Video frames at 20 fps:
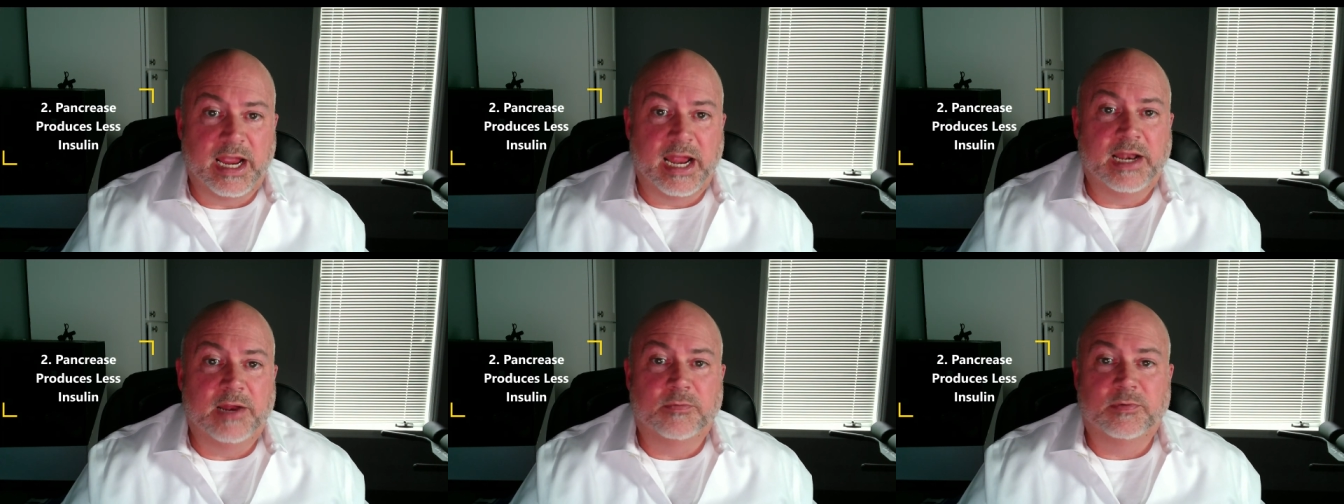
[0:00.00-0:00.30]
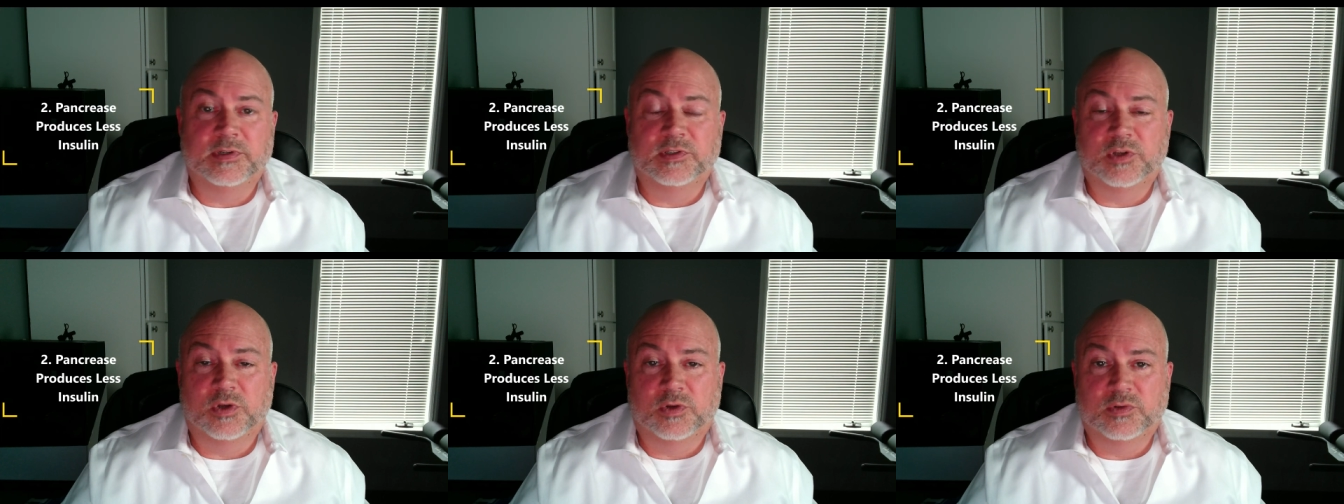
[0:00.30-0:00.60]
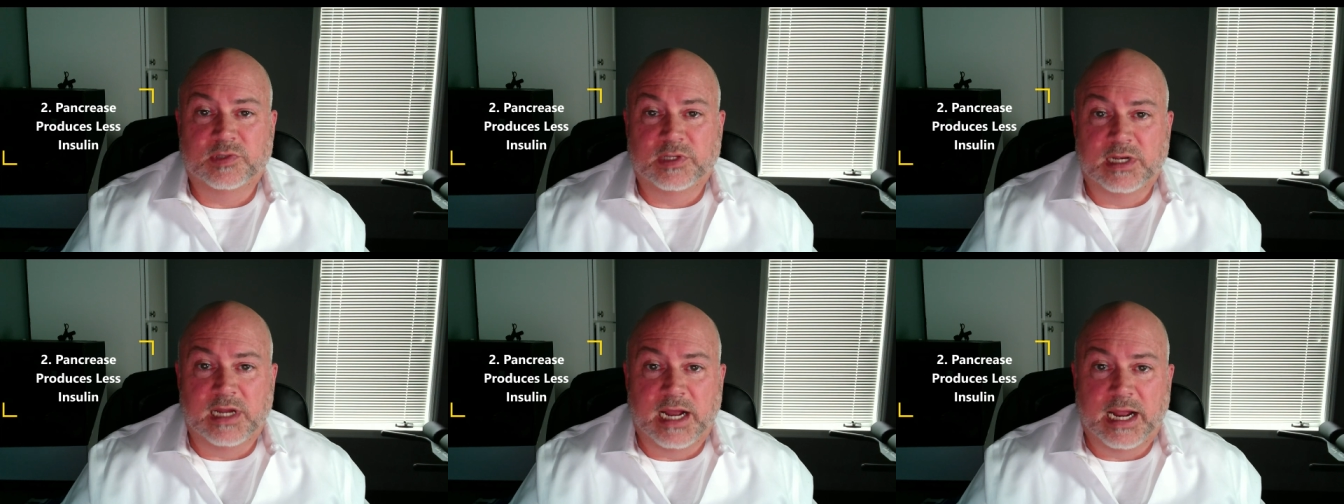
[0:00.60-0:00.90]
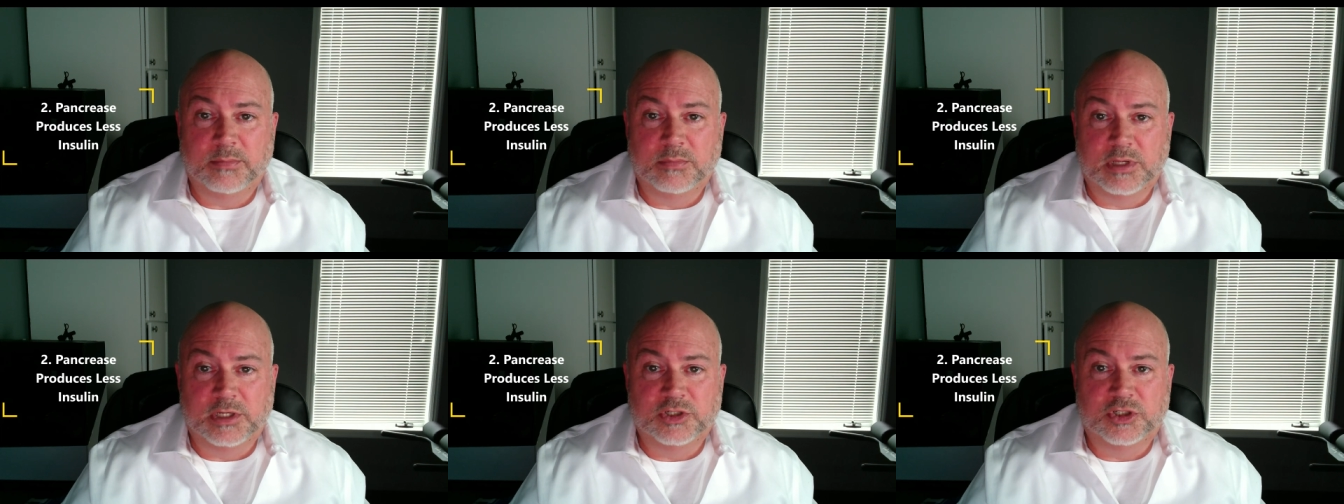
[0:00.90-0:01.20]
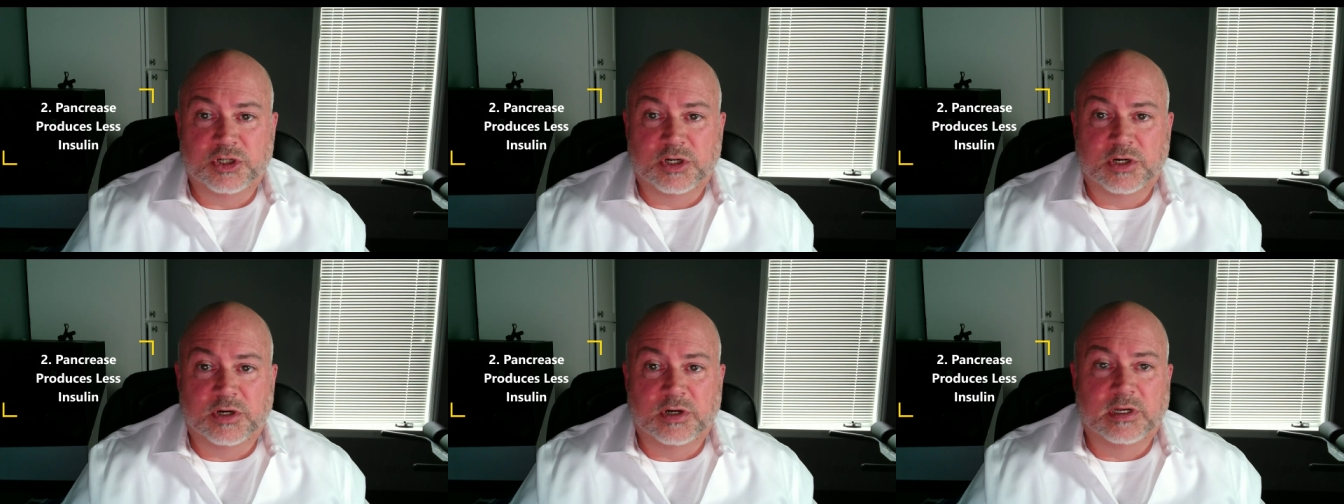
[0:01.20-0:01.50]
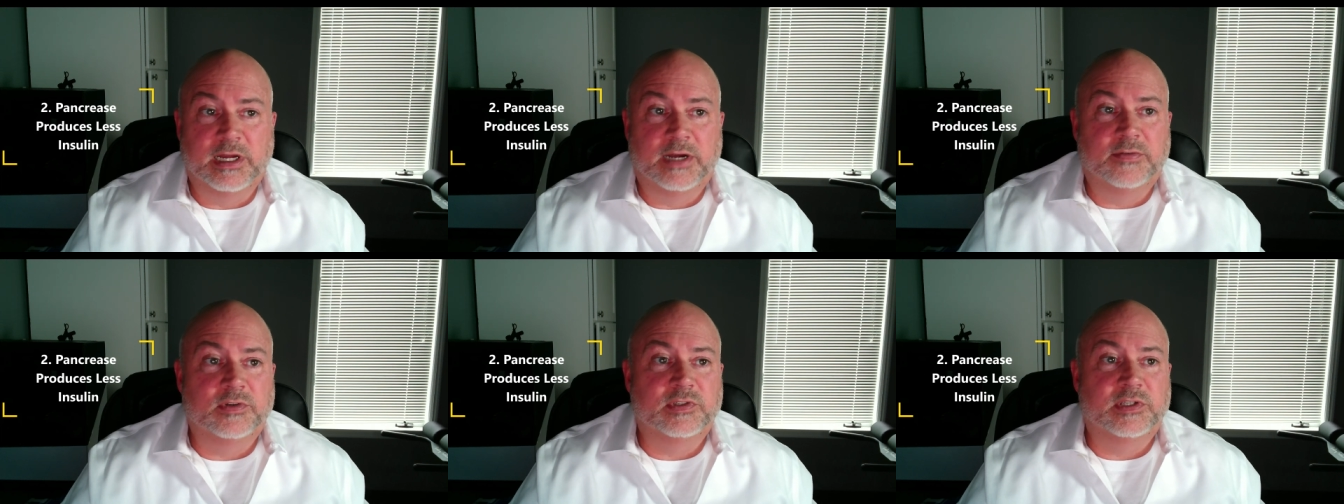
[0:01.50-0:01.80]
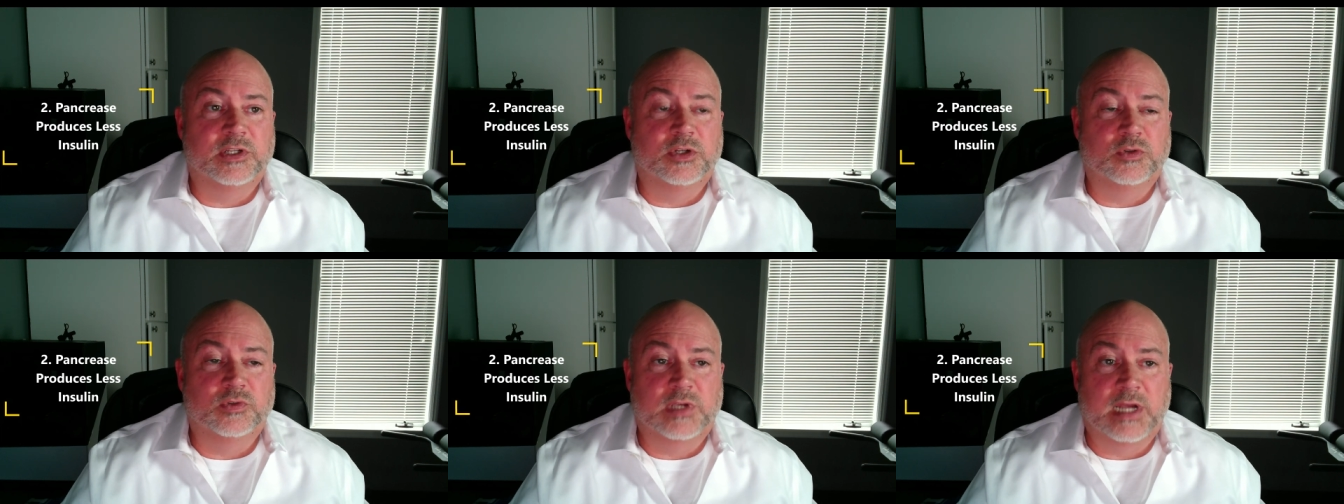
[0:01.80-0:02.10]
and it results in high blood sugar
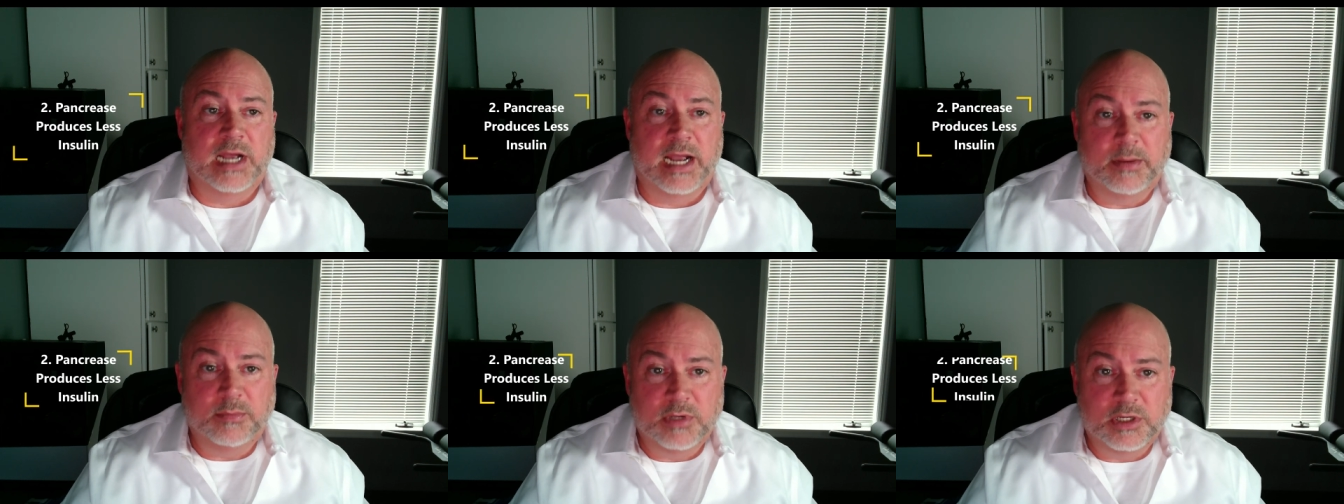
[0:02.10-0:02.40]
levels, and those high